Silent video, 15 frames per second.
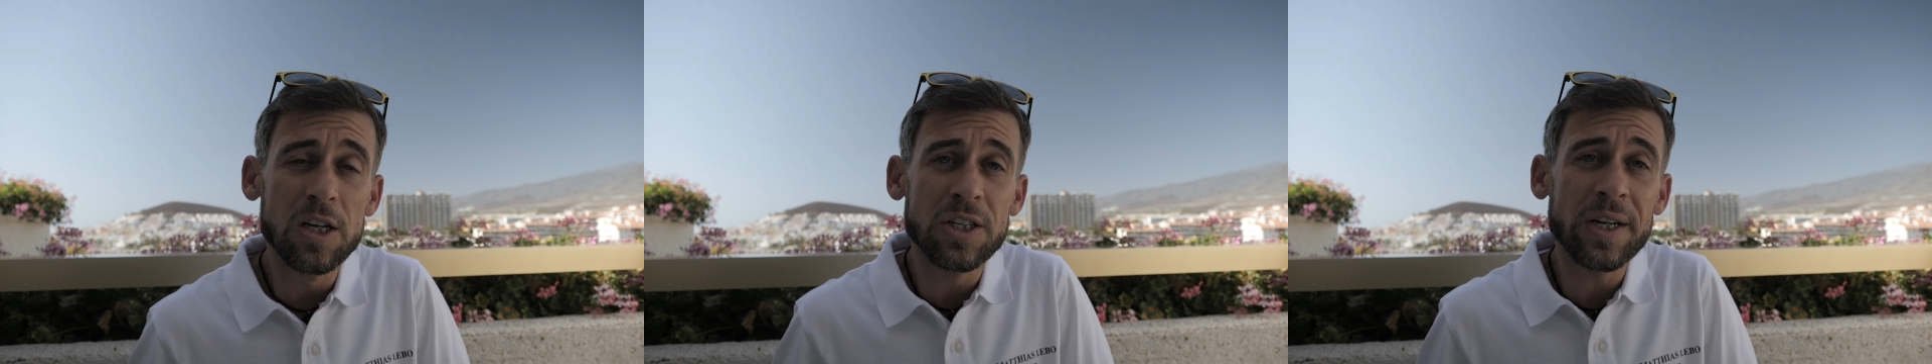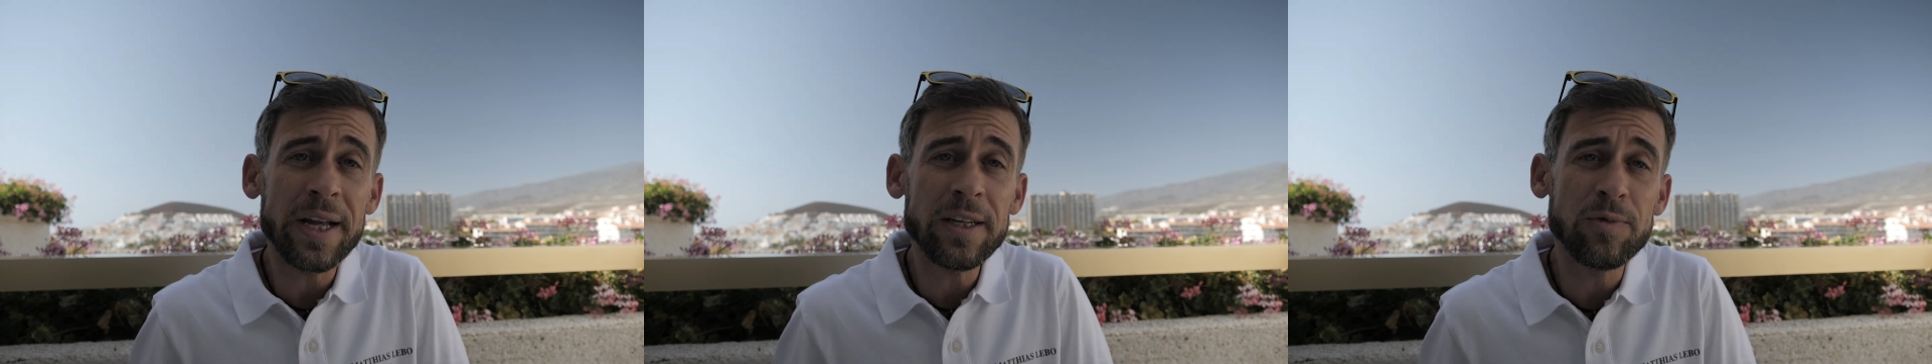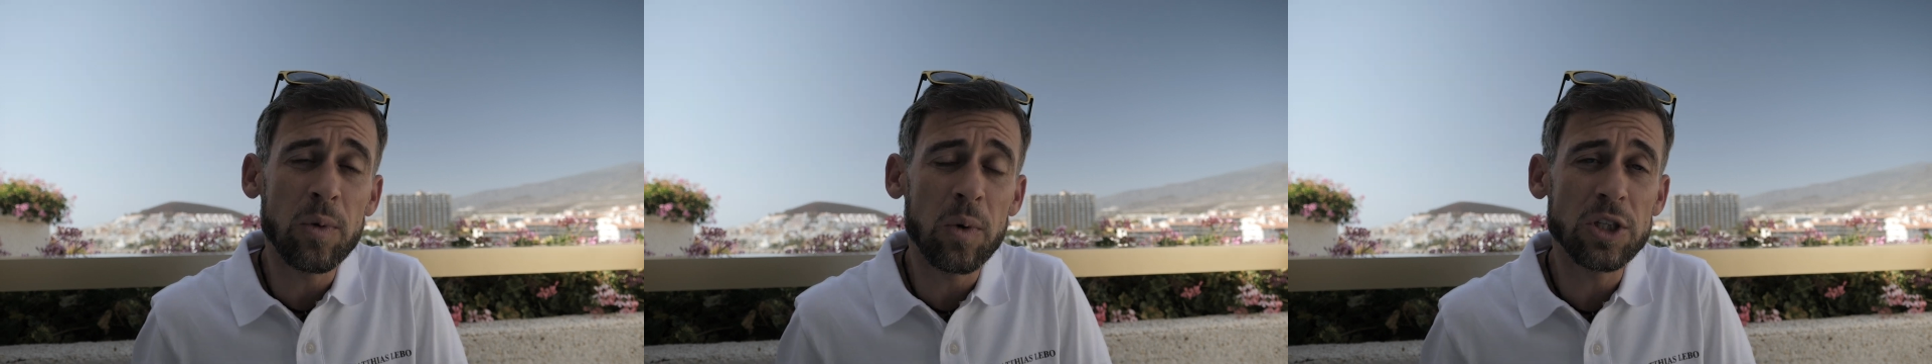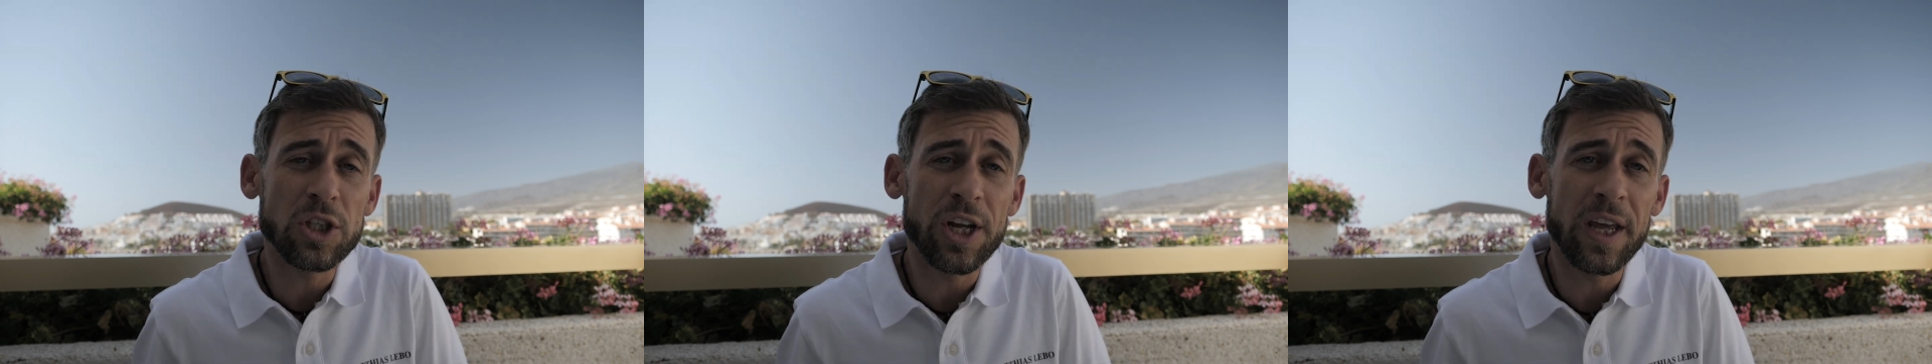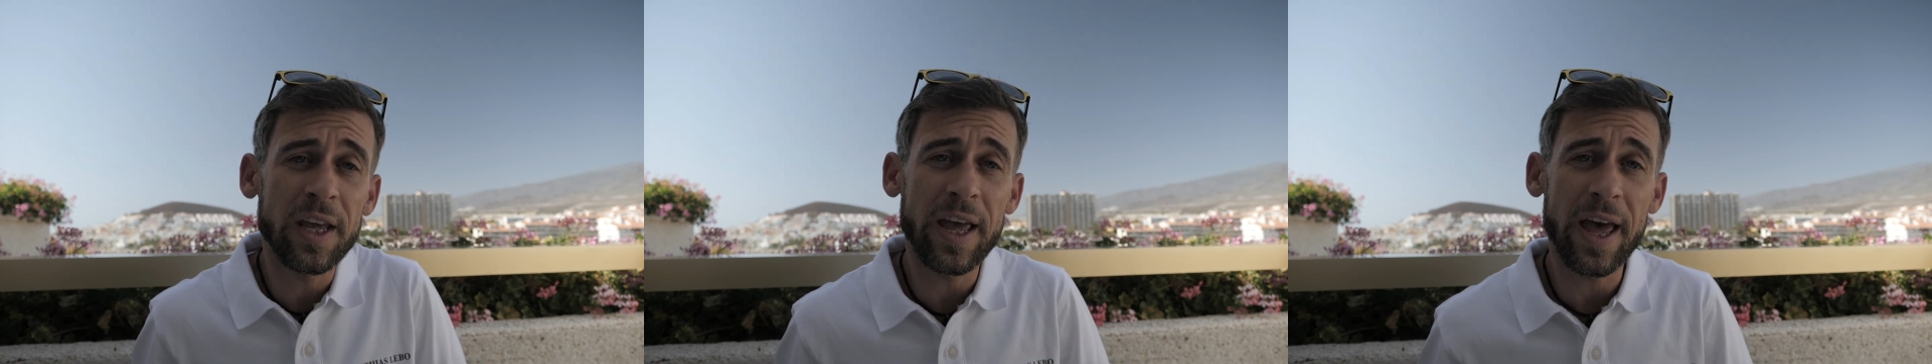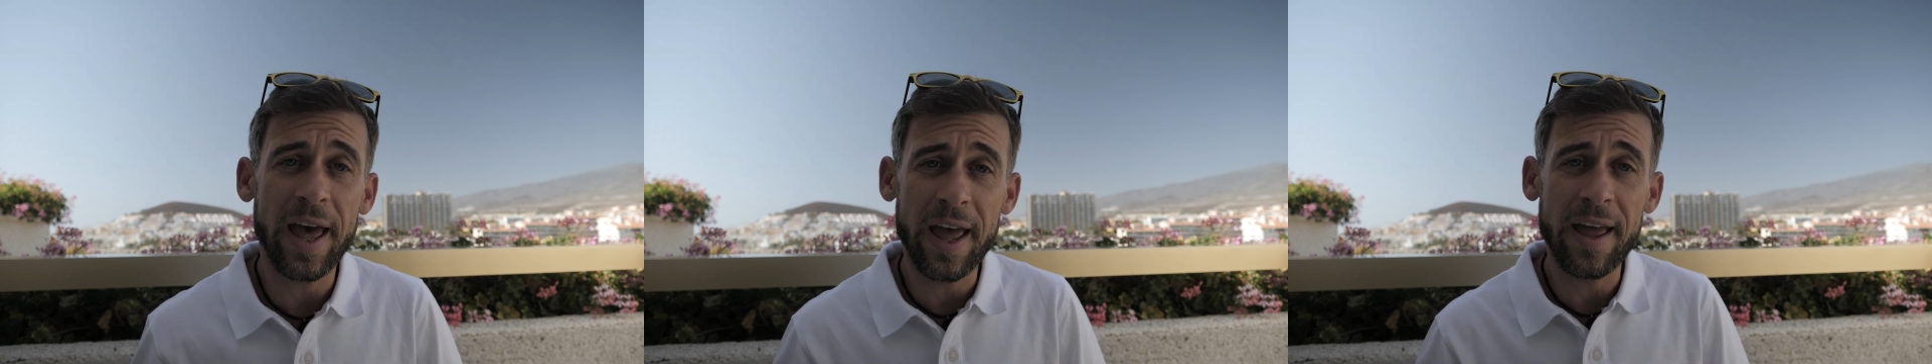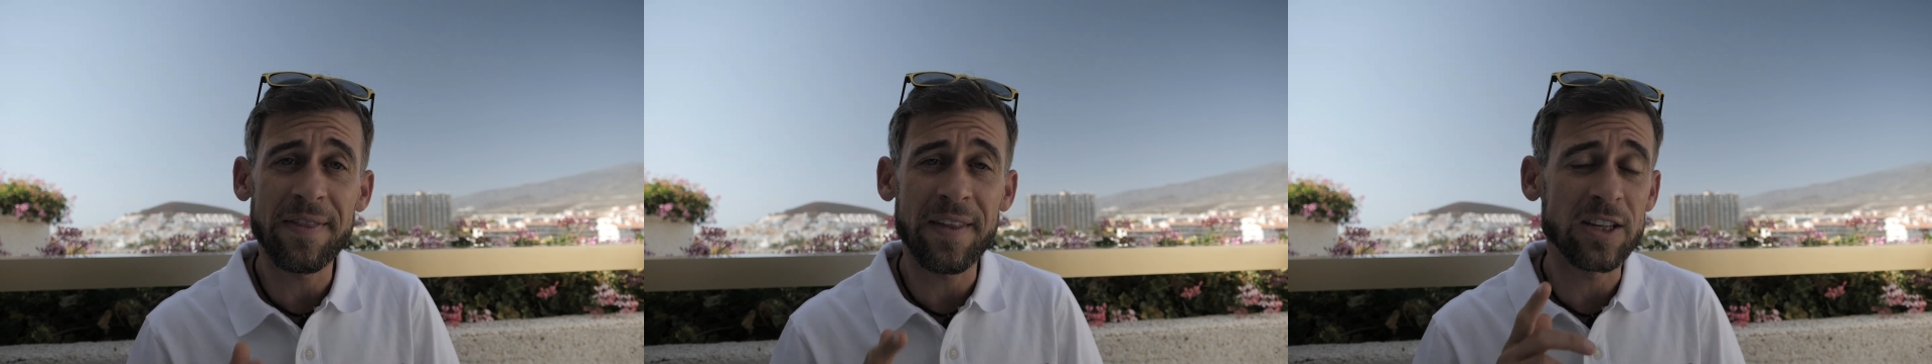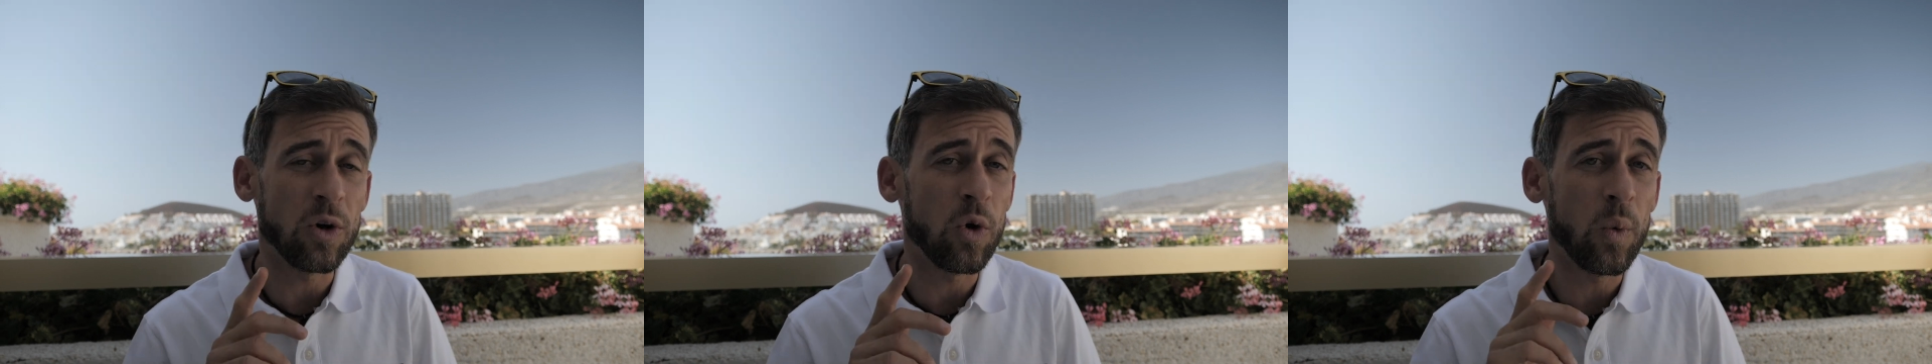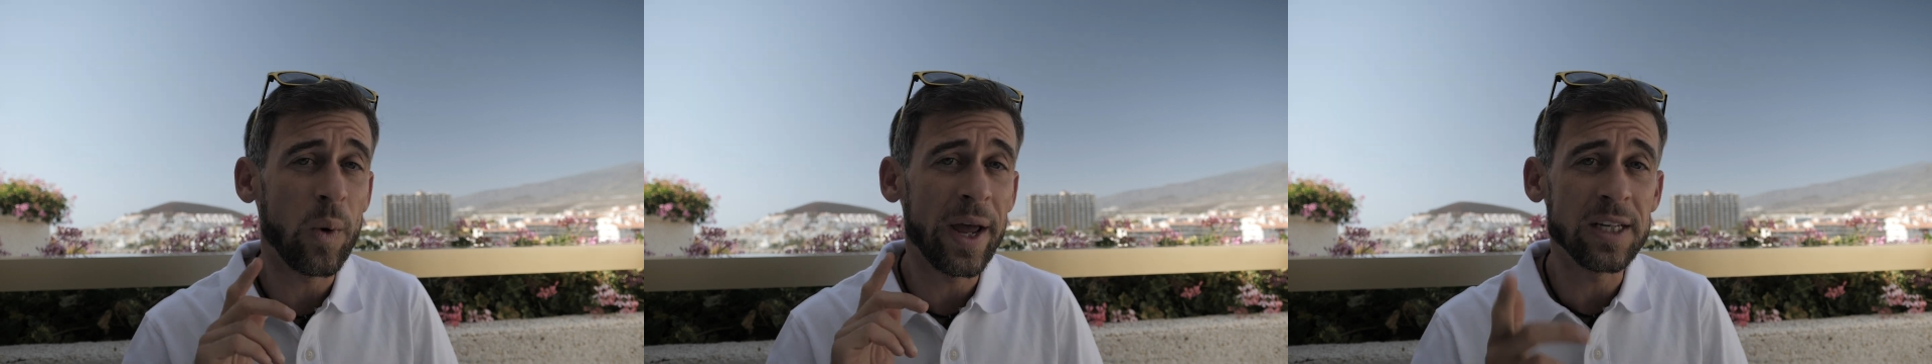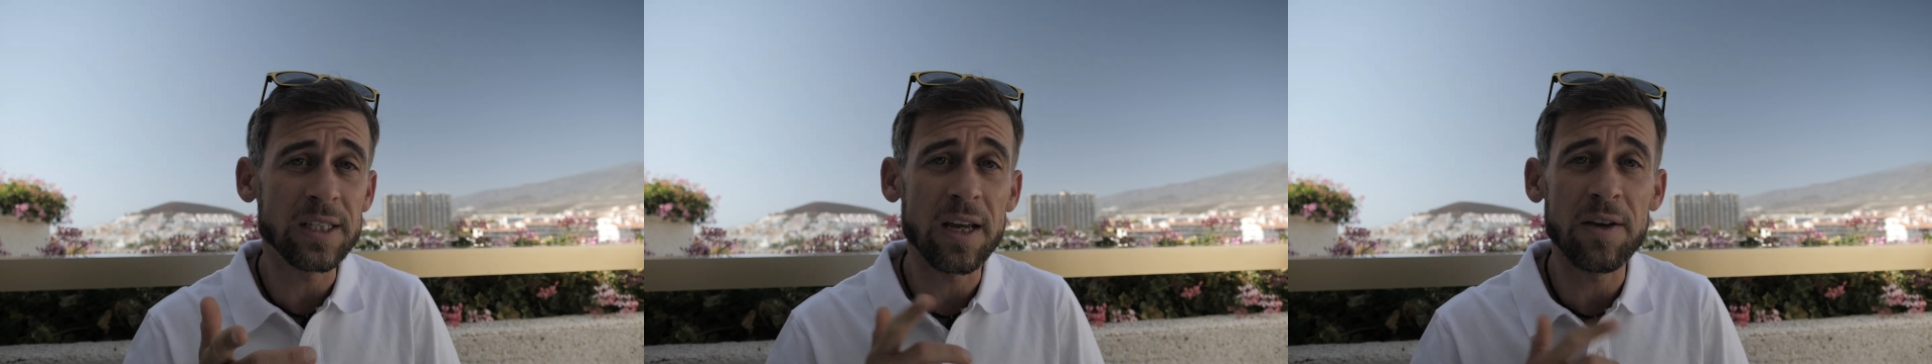So thanks for watching, and as always,